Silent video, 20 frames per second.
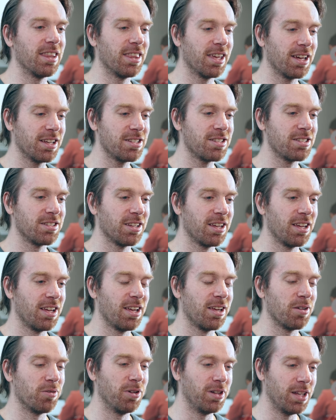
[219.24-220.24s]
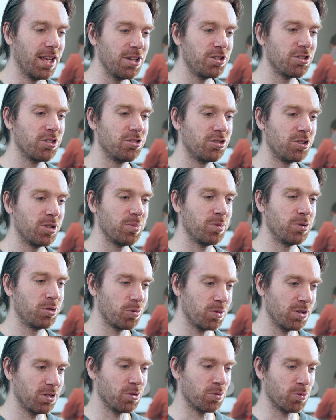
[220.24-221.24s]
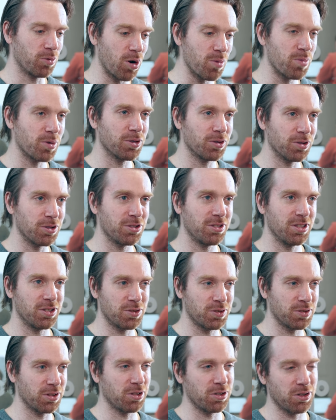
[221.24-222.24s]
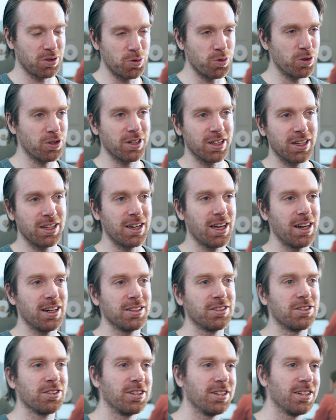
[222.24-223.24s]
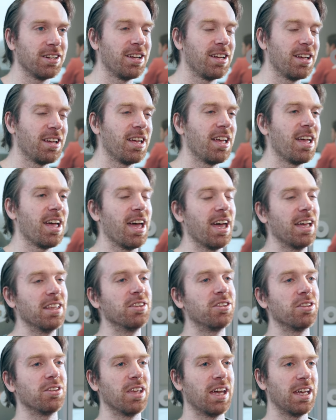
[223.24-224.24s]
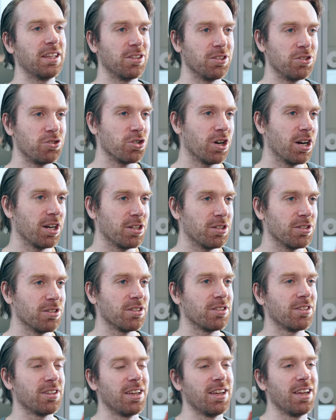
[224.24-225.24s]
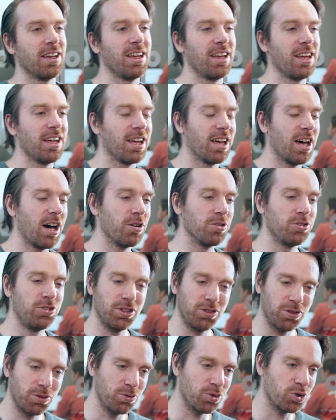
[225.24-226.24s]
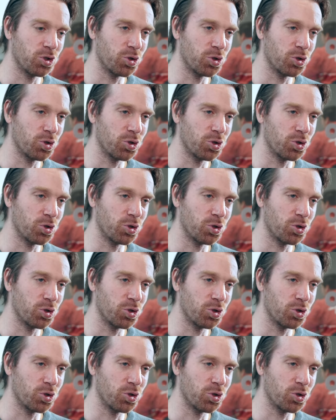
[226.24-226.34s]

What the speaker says: and that relationship between the robotness, this quirky character, and the child, how children